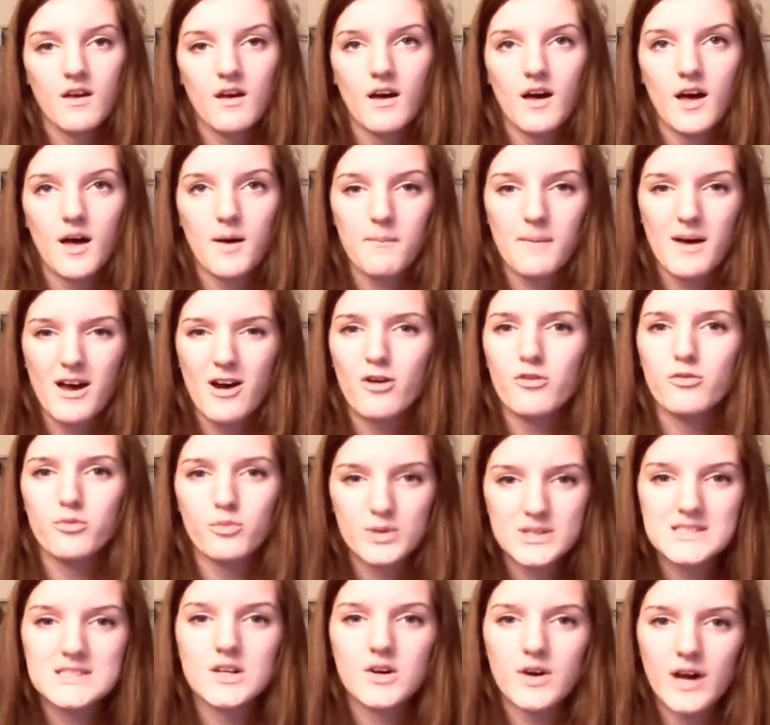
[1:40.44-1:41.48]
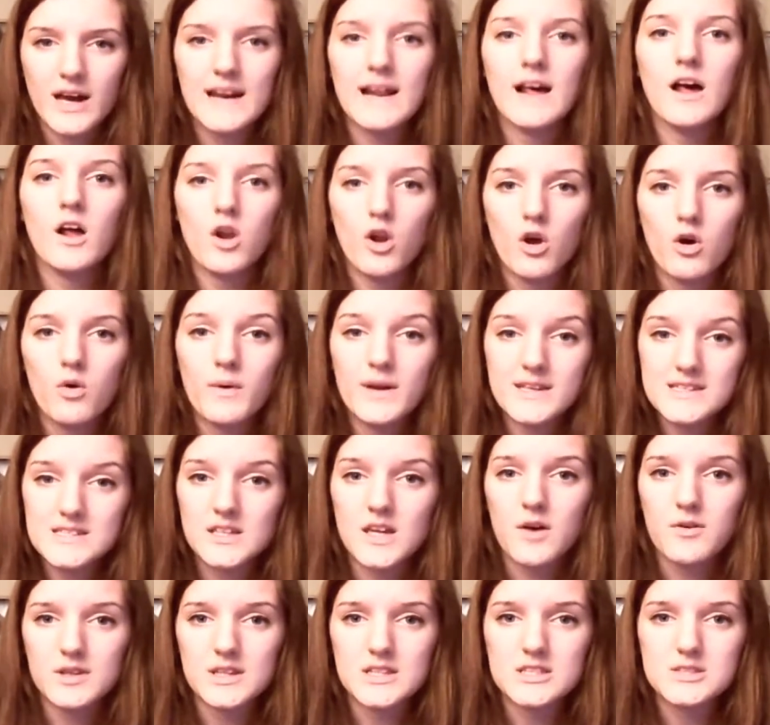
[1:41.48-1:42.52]
However, we still had a long way to go
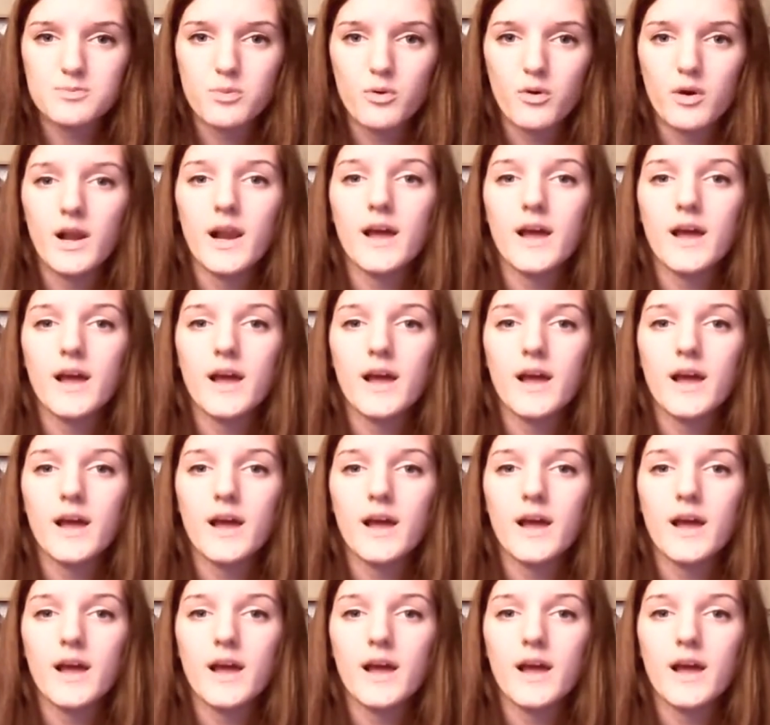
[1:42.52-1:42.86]
at this point.